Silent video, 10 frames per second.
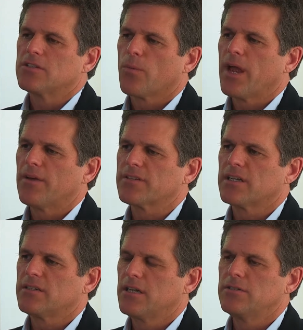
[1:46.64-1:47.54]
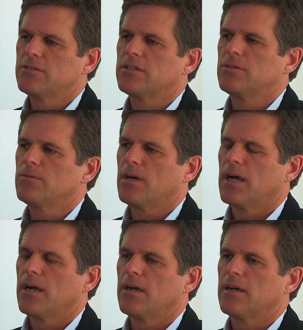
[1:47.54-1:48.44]
So we have to continue
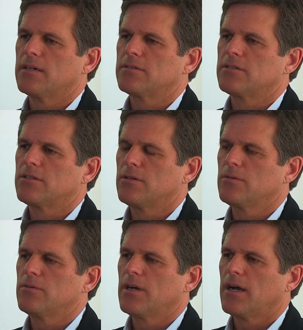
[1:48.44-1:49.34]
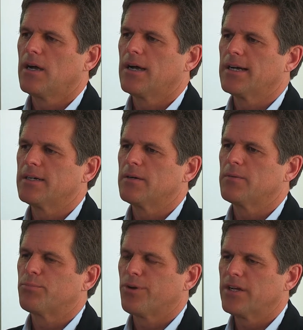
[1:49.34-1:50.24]
to
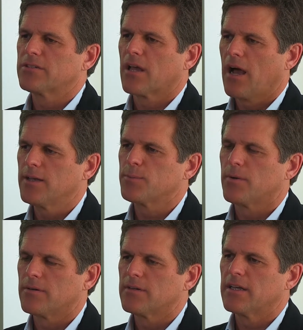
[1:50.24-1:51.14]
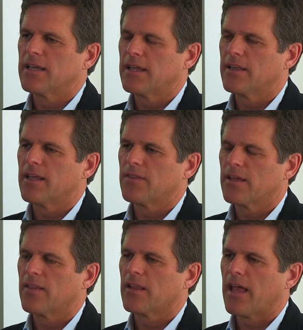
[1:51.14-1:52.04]
preach the gospel in
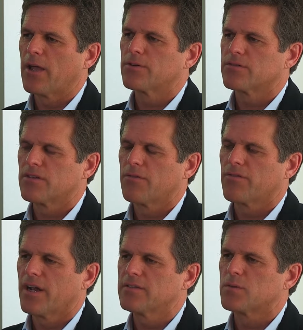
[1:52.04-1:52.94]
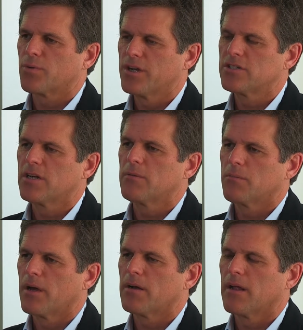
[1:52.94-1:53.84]
the language of St. Francis. Preach it,
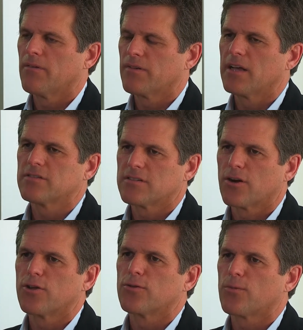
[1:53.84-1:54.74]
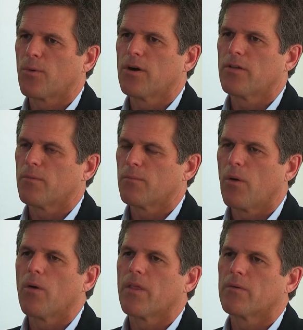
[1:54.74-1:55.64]
but if necessary, use words.
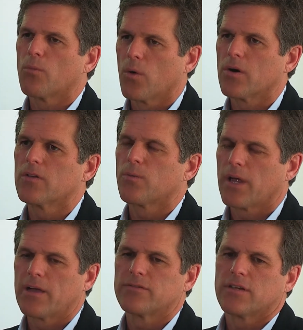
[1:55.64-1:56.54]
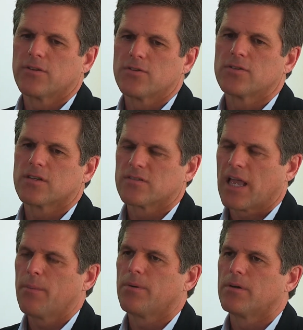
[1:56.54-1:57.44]
More than words, we have to use
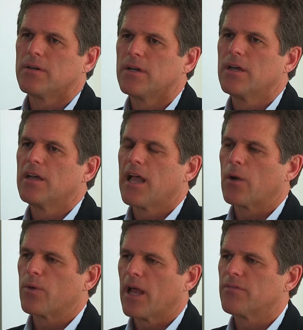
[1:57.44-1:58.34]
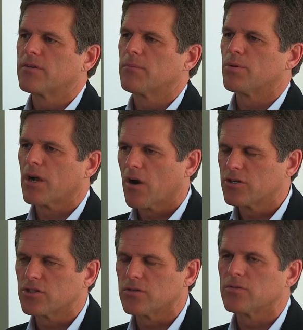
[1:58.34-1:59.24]
example, and we have to bring our
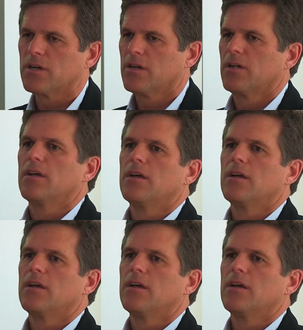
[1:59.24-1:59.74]
children